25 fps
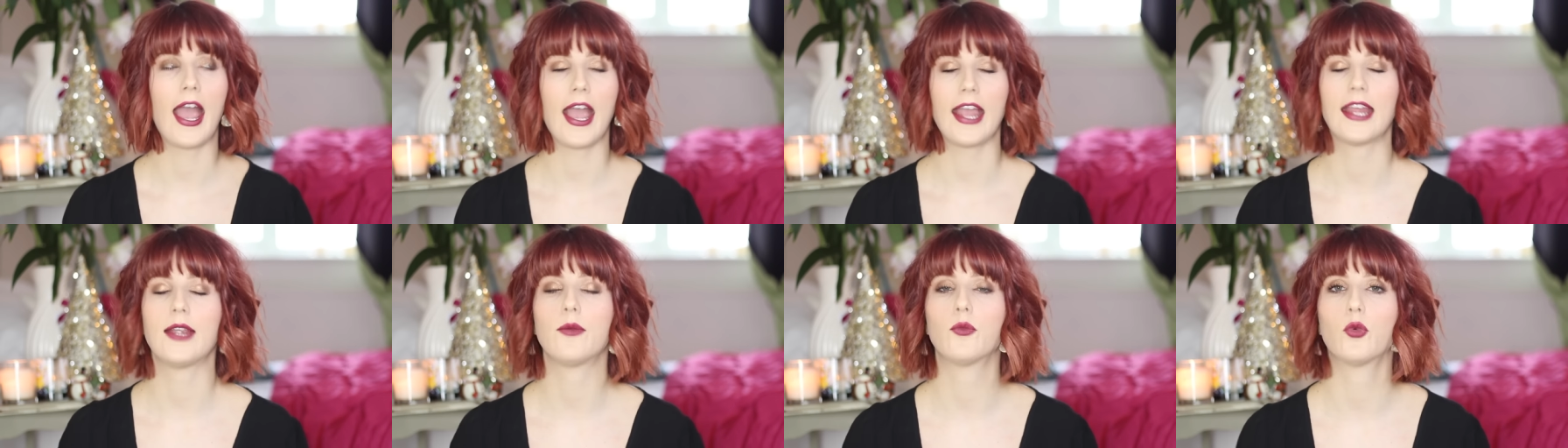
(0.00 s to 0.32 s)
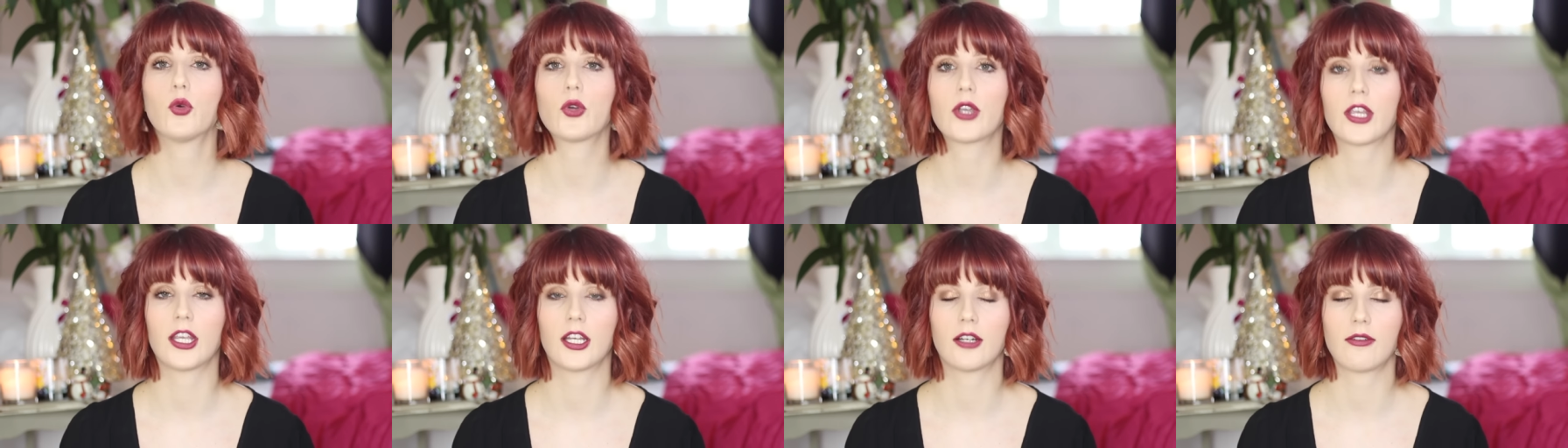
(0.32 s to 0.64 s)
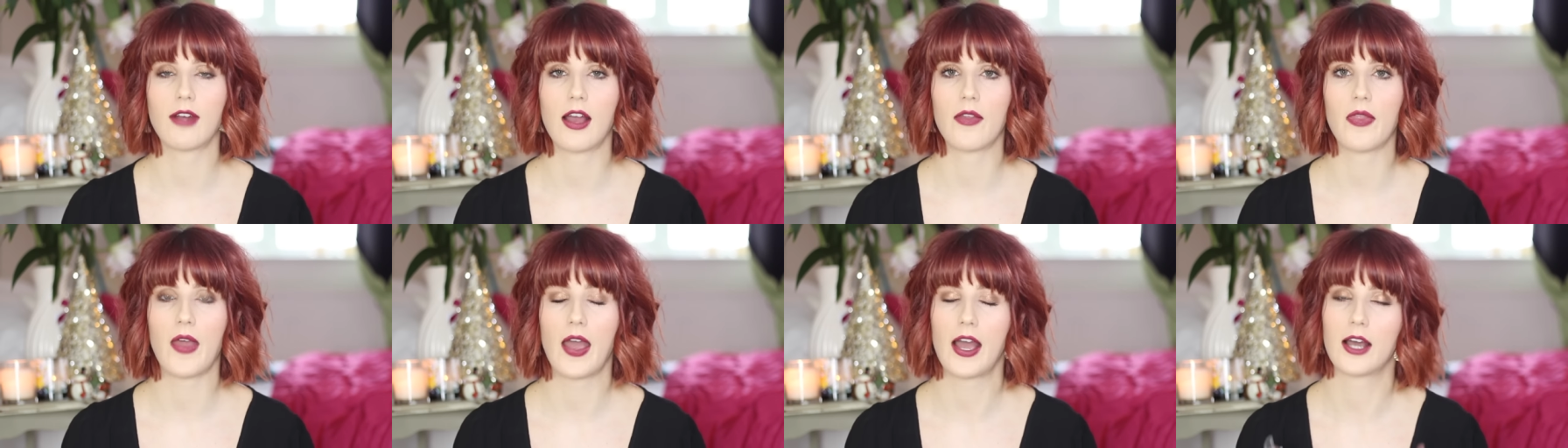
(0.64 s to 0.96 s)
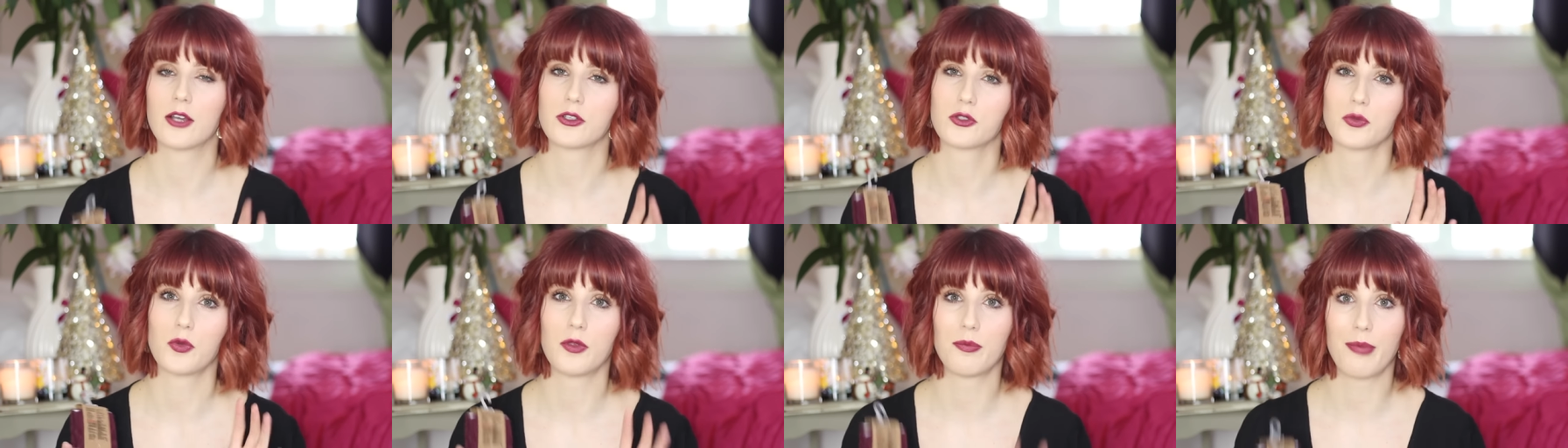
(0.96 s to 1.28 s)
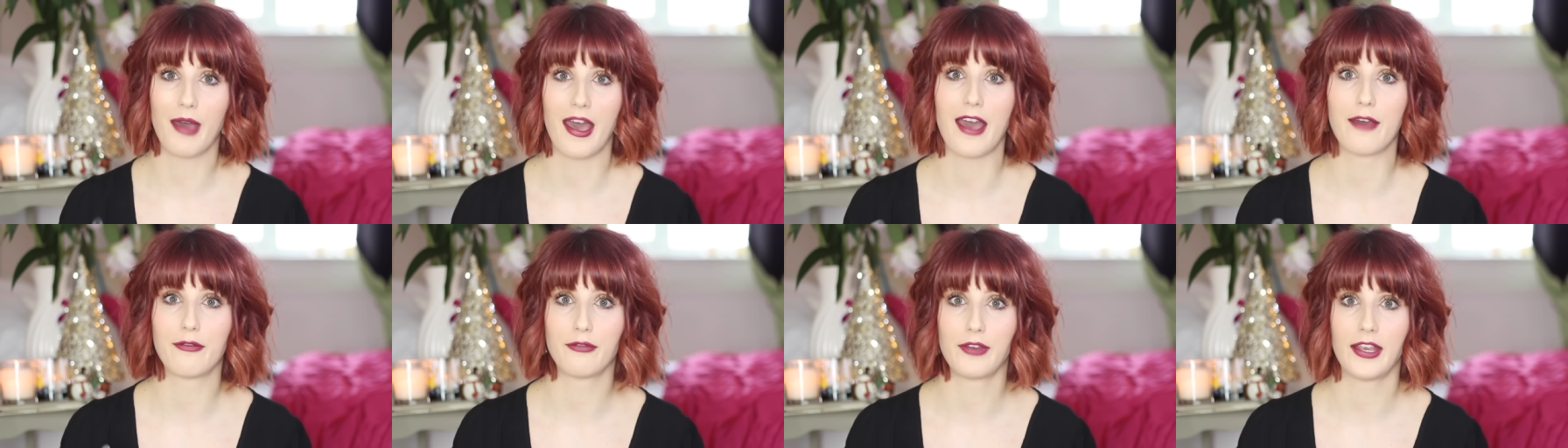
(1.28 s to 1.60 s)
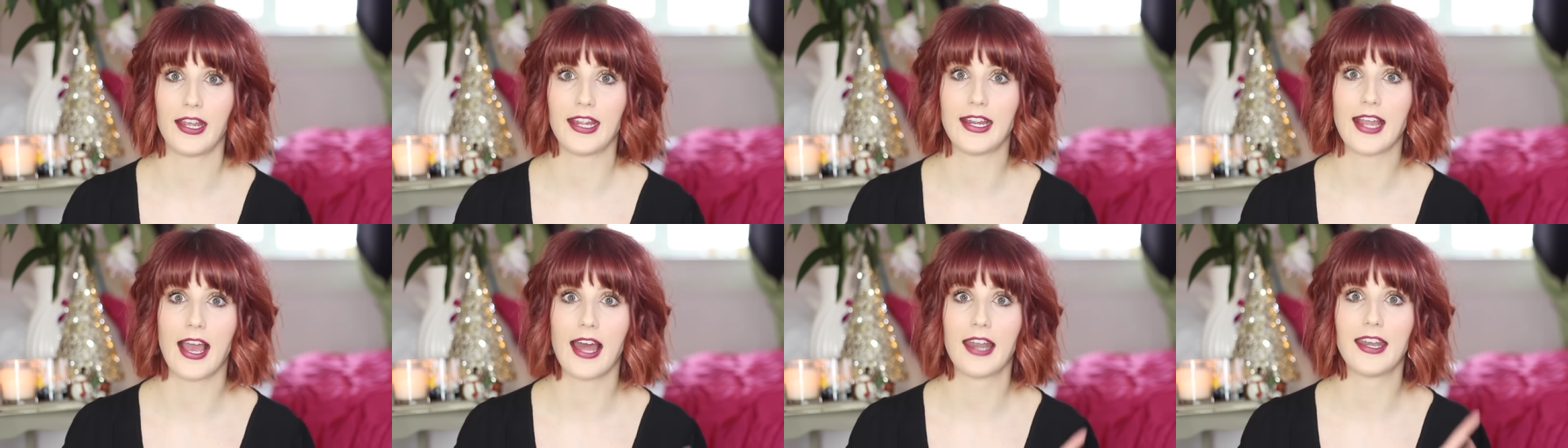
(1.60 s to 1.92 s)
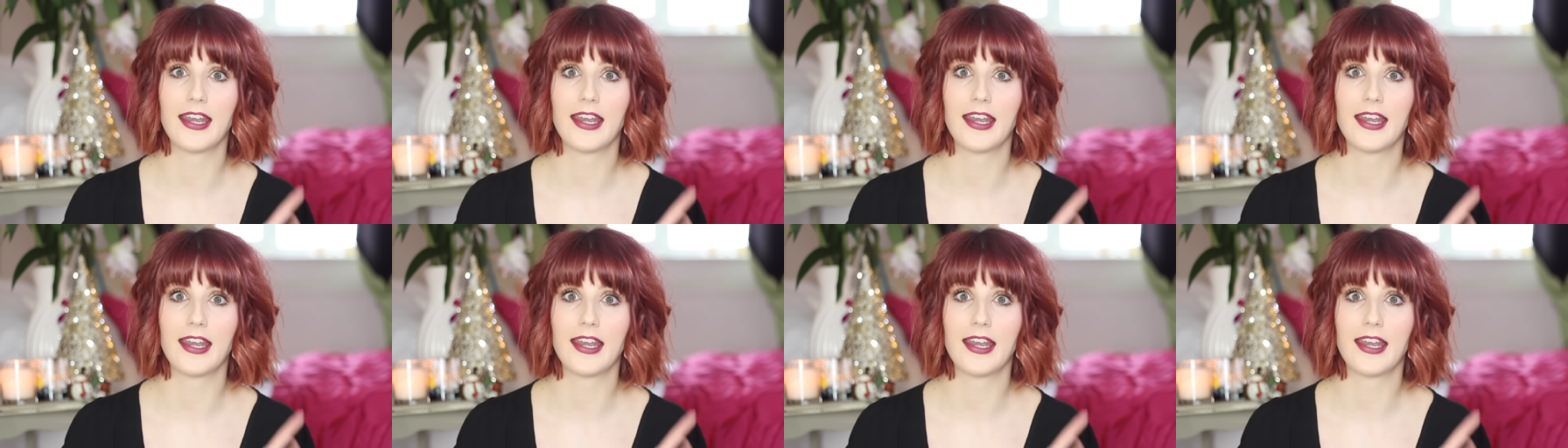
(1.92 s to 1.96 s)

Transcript: hate walking around the house with bare feet,